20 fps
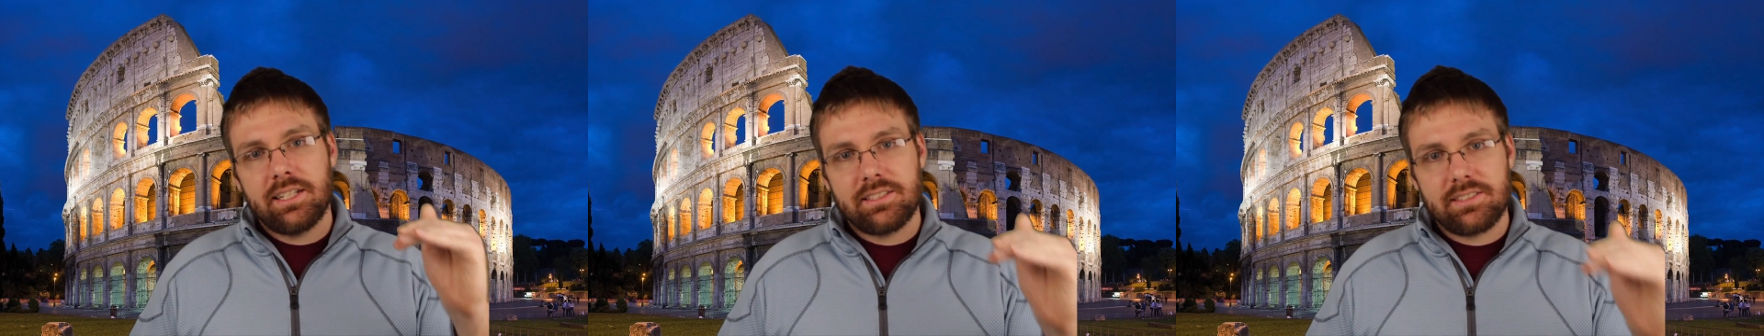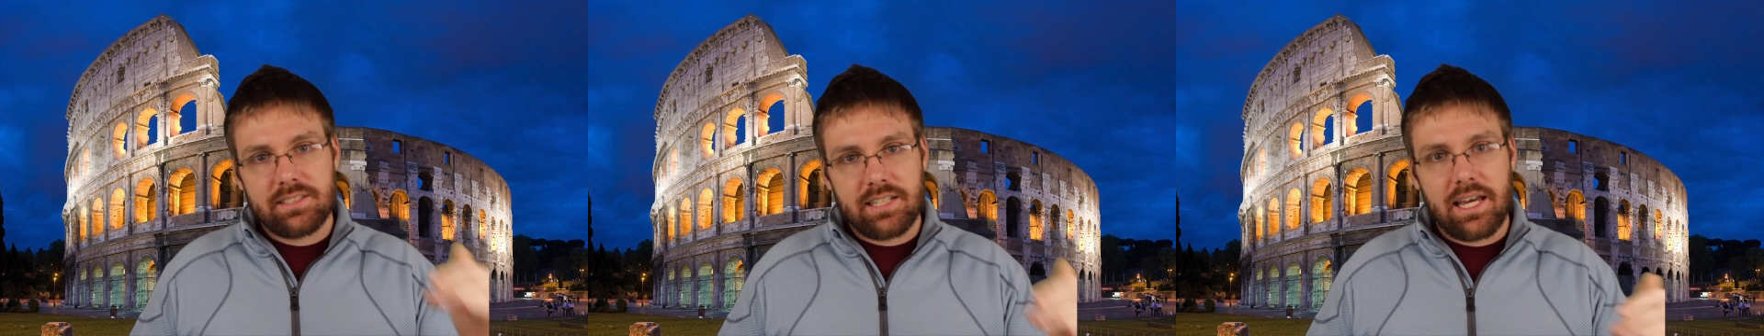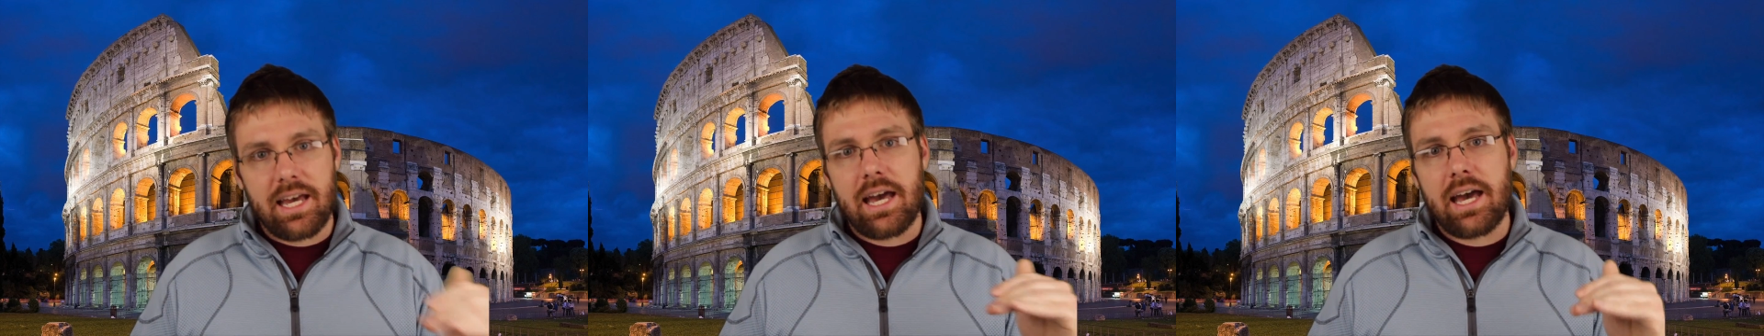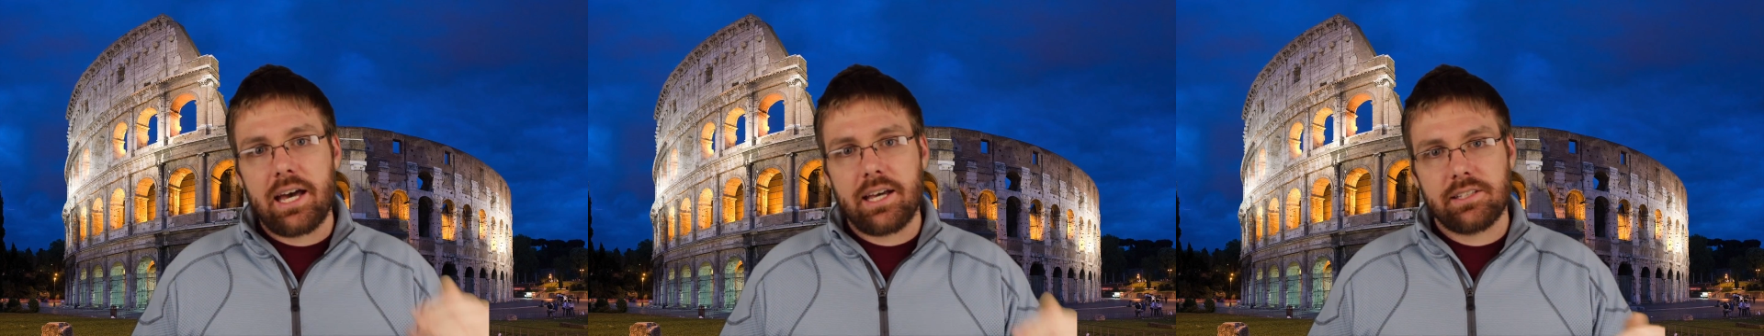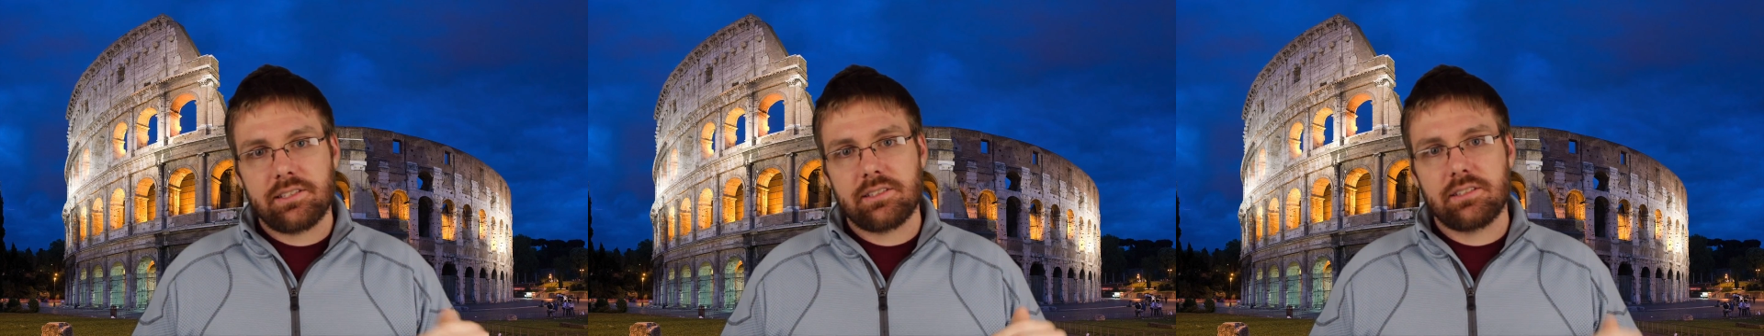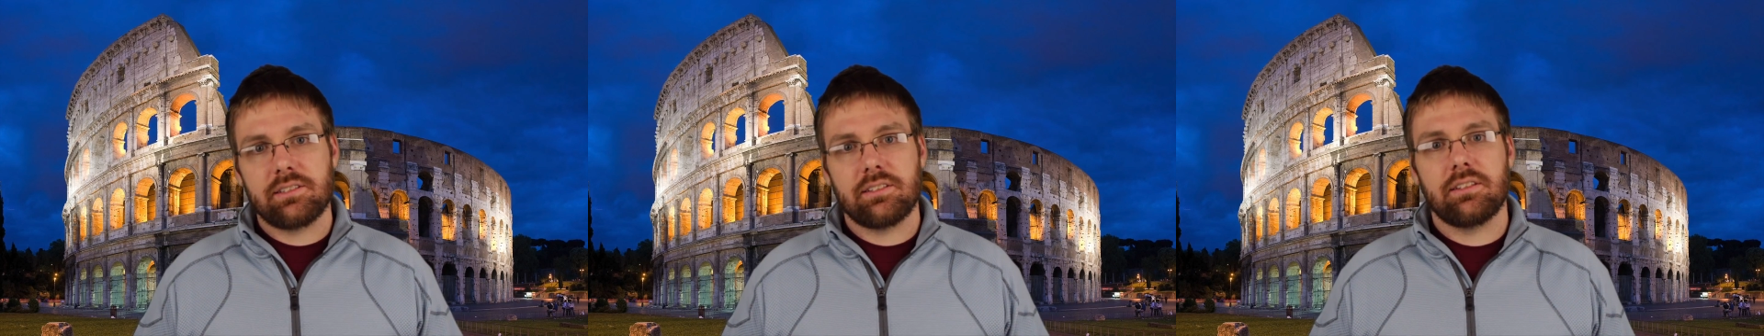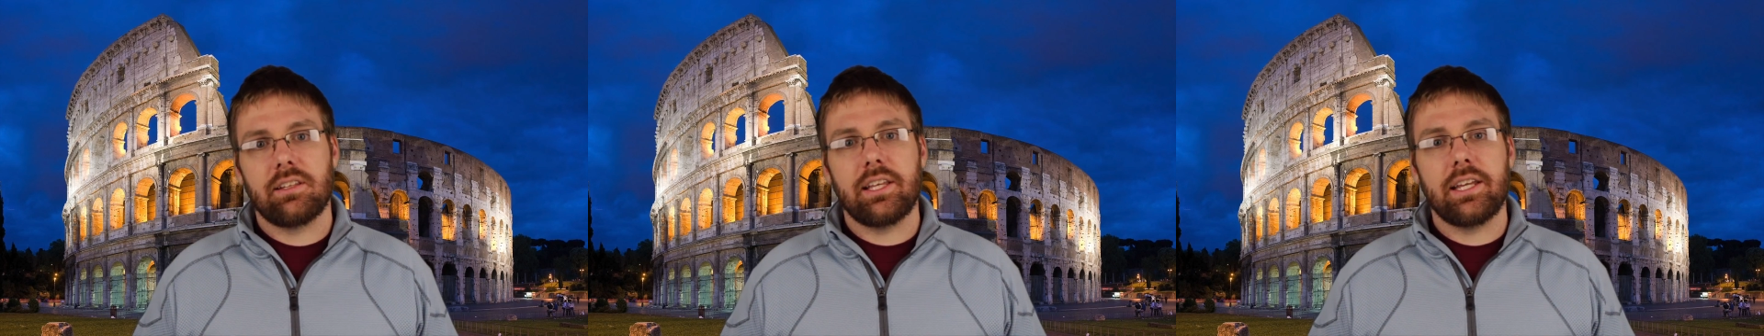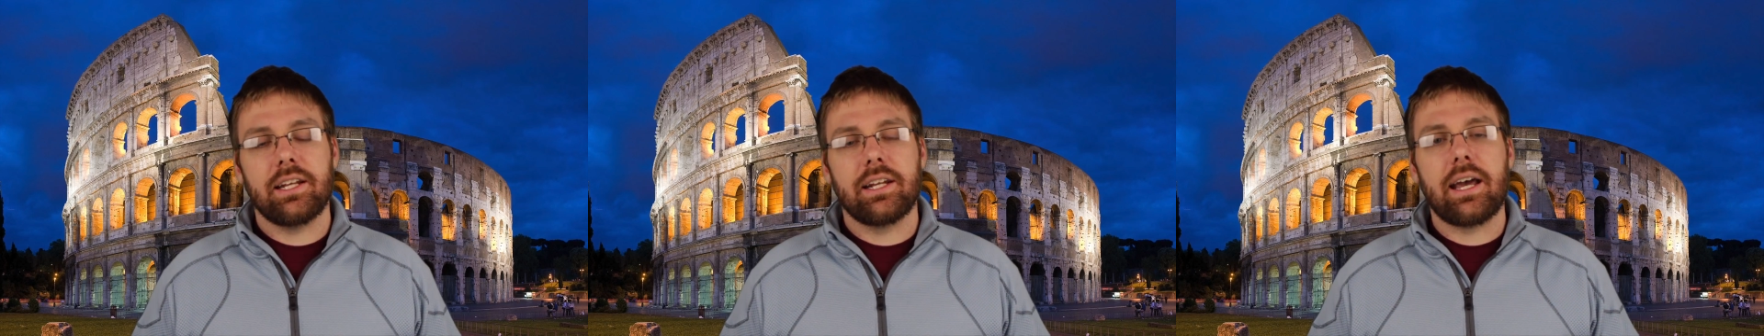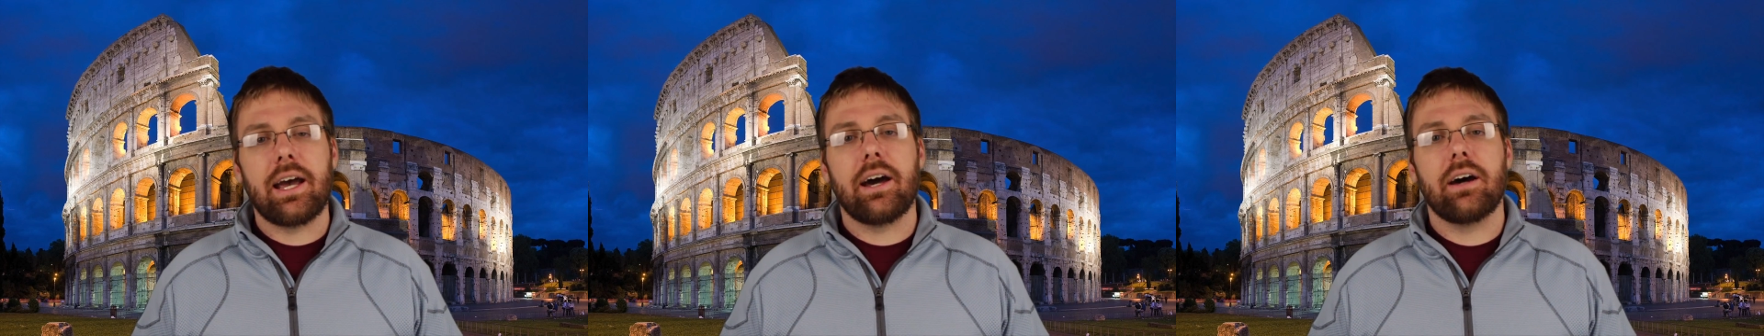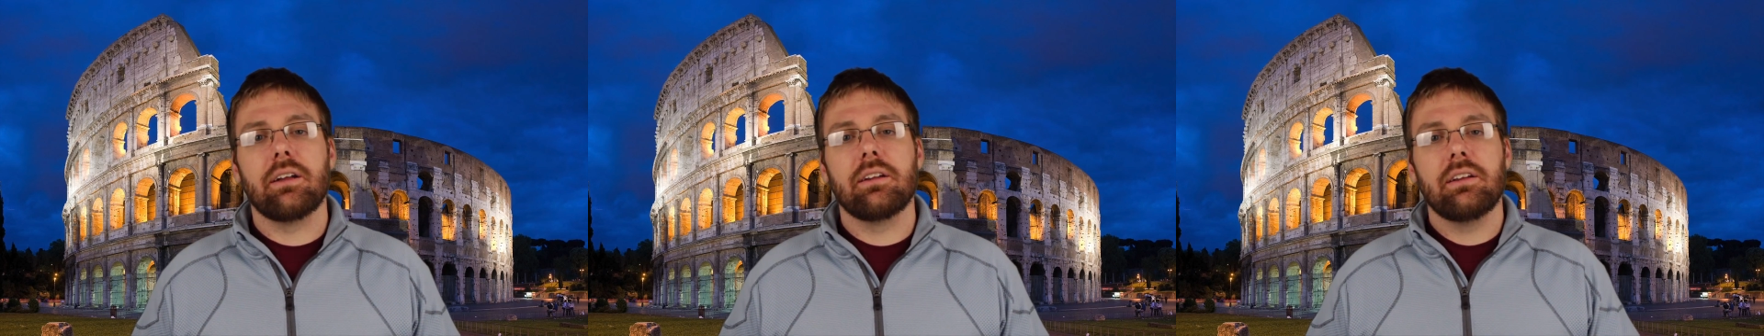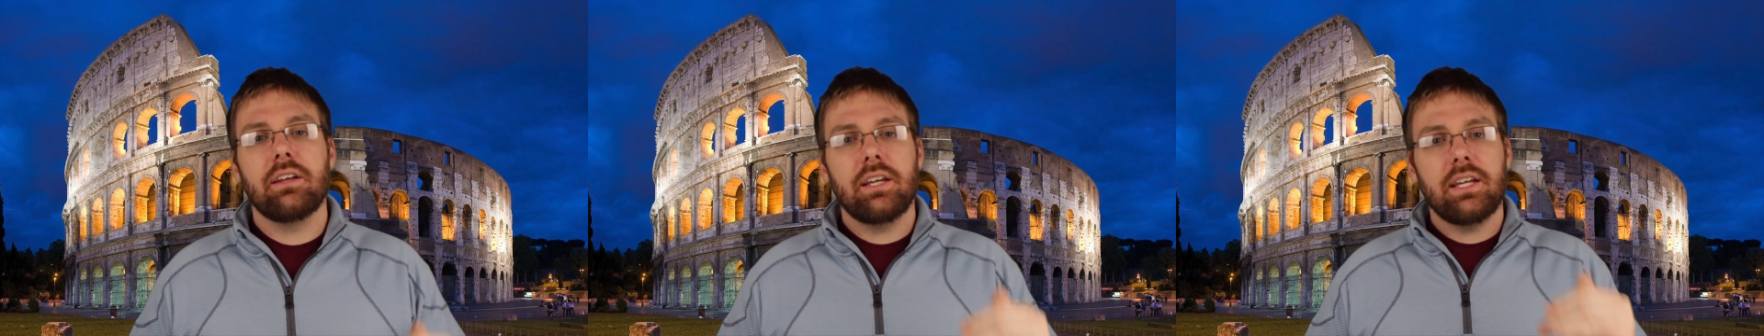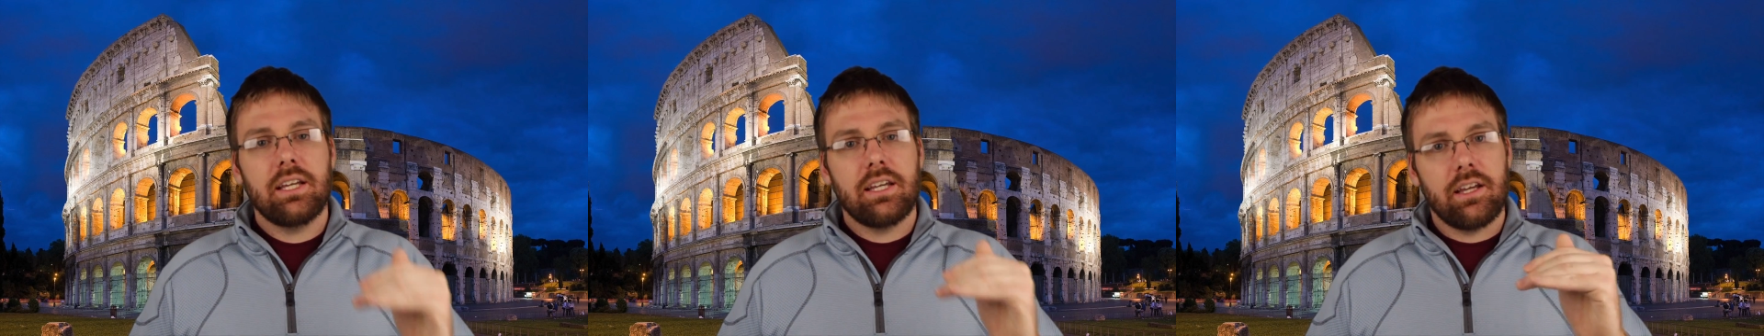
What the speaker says: tasks laid out